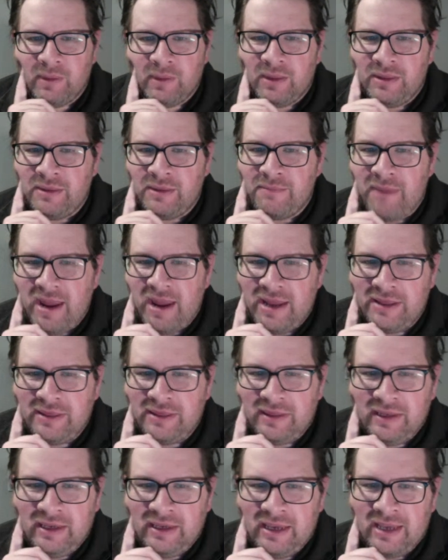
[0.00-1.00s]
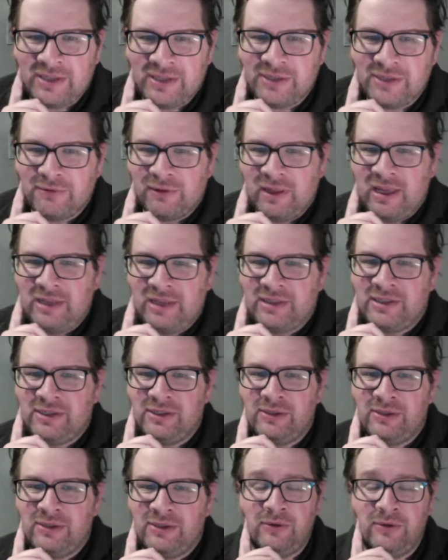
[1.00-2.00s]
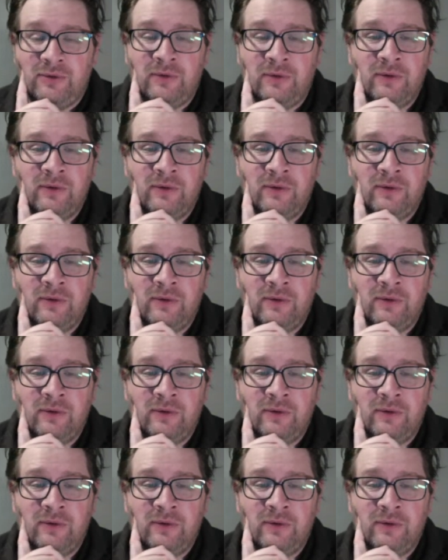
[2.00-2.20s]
main thing as it relates to